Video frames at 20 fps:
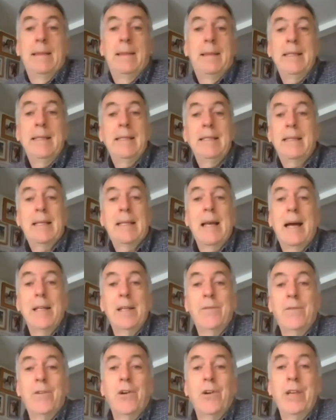This is the kind
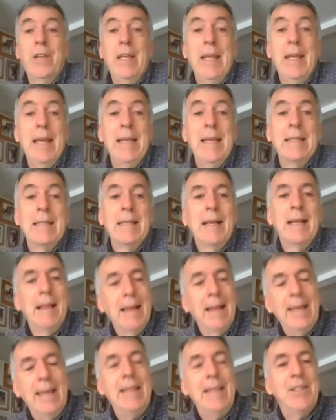of God he is.
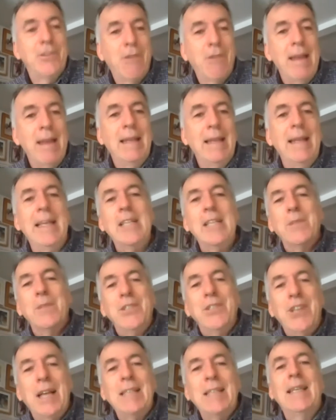He's great, he's
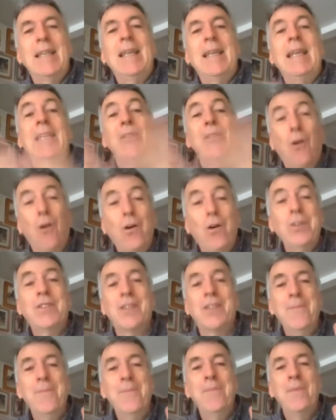majestic, he's
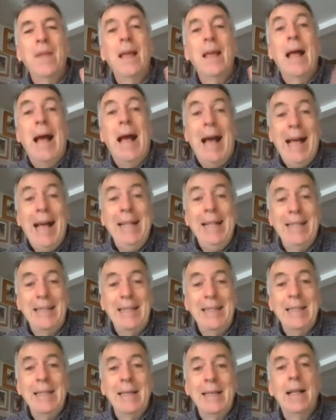awesome,
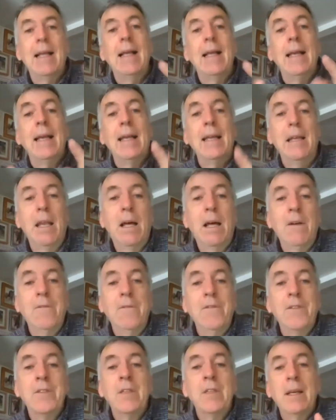and he
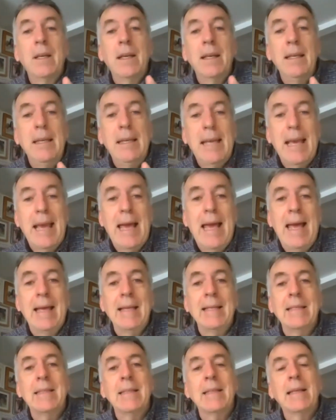loves, he
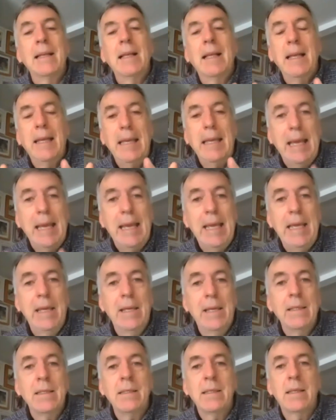cares, he
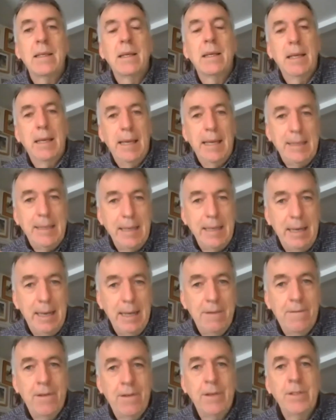hears, he
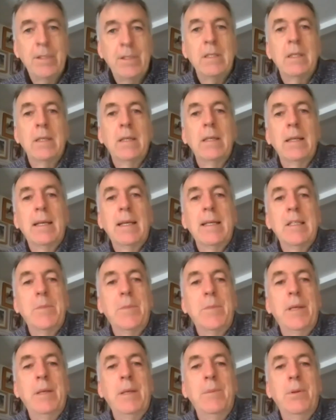delivers his
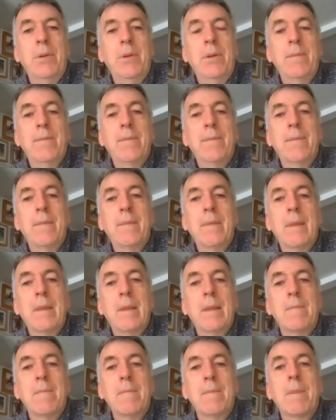people.
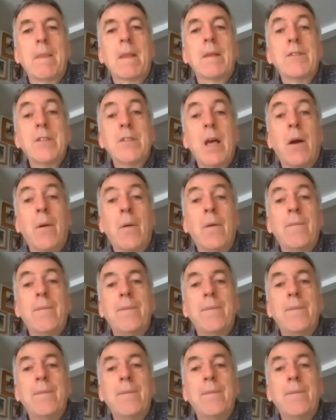So,